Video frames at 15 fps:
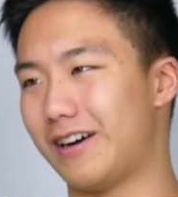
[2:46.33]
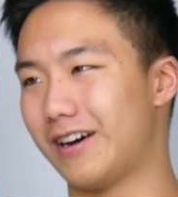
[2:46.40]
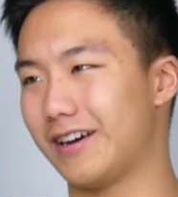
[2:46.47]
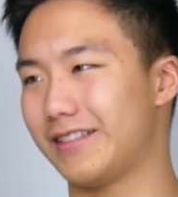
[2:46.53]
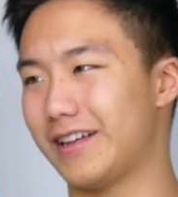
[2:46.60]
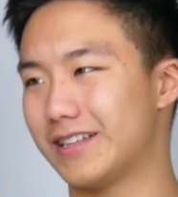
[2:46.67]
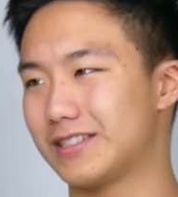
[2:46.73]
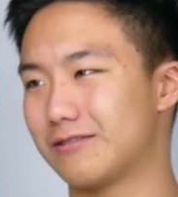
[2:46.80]

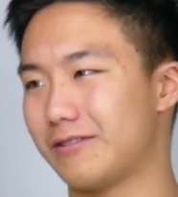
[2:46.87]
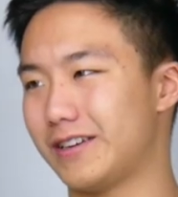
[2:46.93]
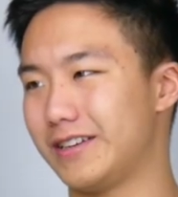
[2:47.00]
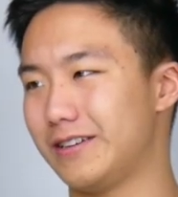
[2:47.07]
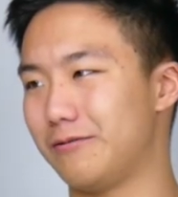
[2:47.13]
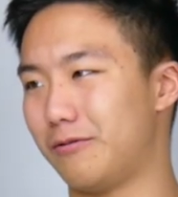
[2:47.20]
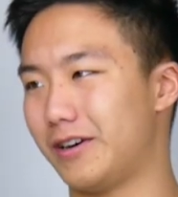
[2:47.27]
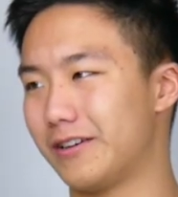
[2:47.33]
Alright, that's
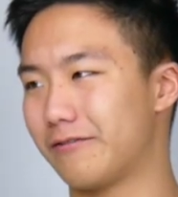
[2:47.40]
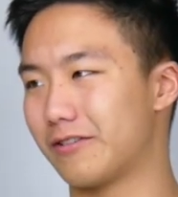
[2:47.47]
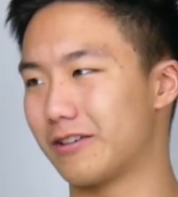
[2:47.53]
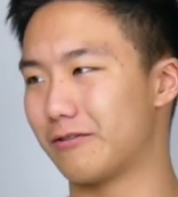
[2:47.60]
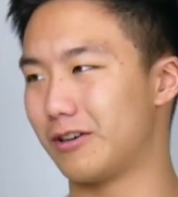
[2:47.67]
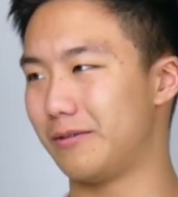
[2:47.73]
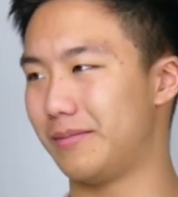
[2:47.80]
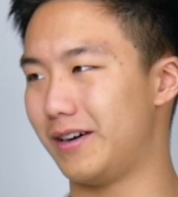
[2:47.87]
already 1 for
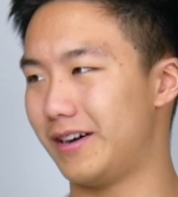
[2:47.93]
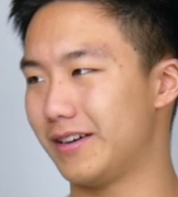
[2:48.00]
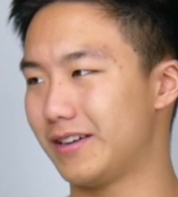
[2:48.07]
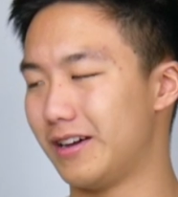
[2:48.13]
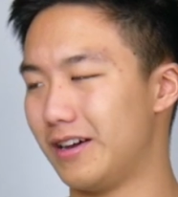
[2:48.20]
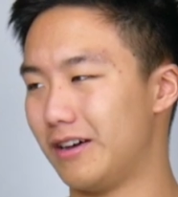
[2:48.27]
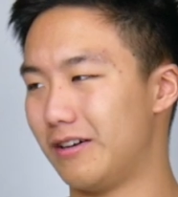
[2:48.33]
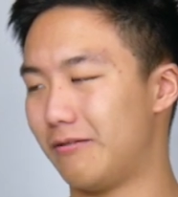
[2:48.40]
the robot,
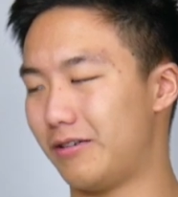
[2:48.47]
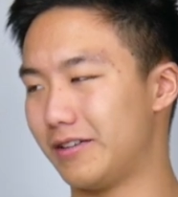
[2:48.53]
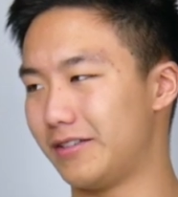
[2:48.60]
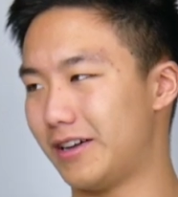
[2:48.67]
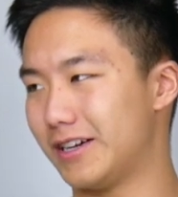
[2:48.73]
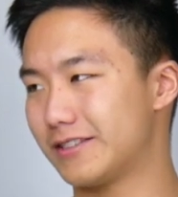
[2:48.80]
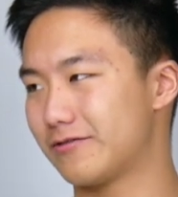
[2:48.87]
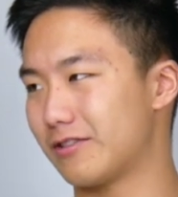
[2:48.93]
1
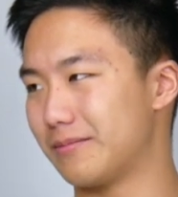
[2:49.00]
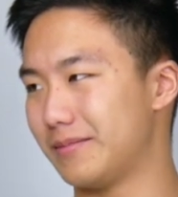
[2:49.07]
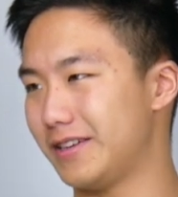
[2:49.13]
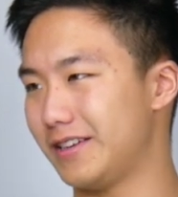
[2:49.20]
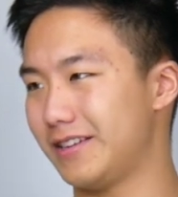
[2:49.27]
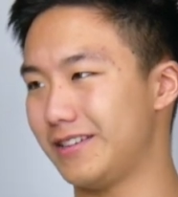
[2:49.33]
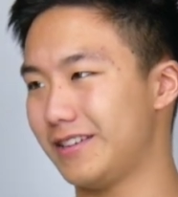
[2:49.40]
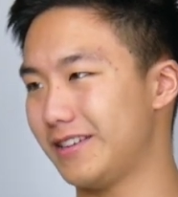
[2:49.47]
lost for
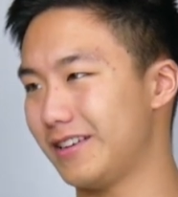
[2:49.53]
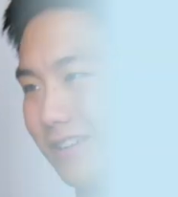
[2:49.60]
me.